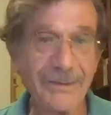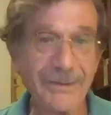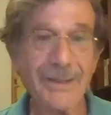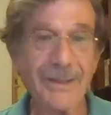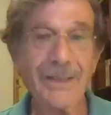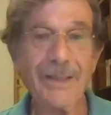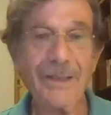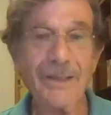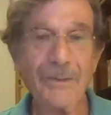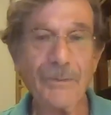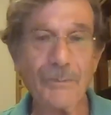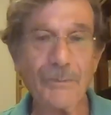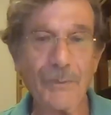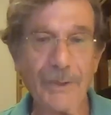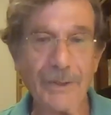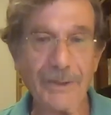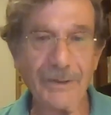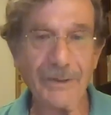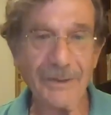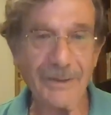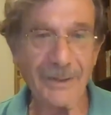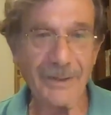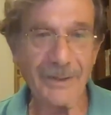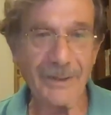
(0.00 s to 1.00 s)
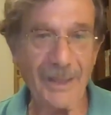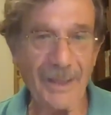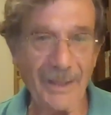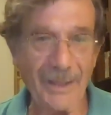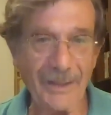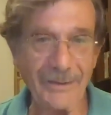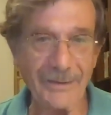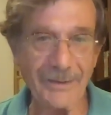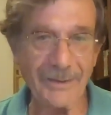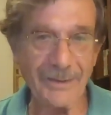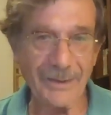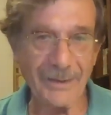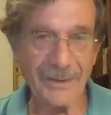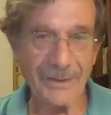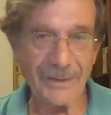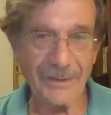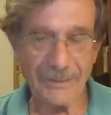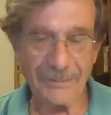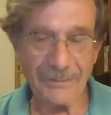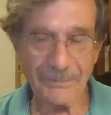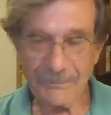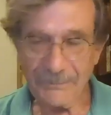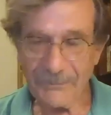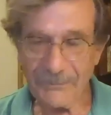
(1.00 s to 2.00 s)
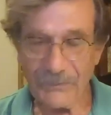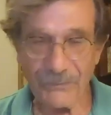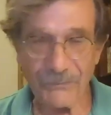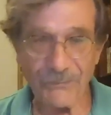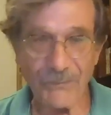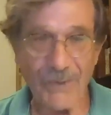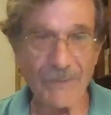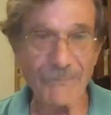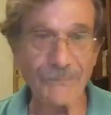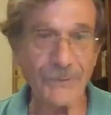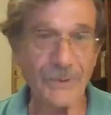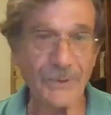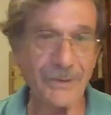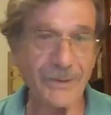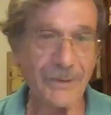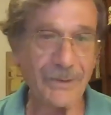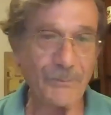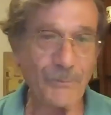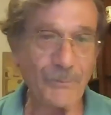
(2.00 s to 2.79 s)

where he had graphical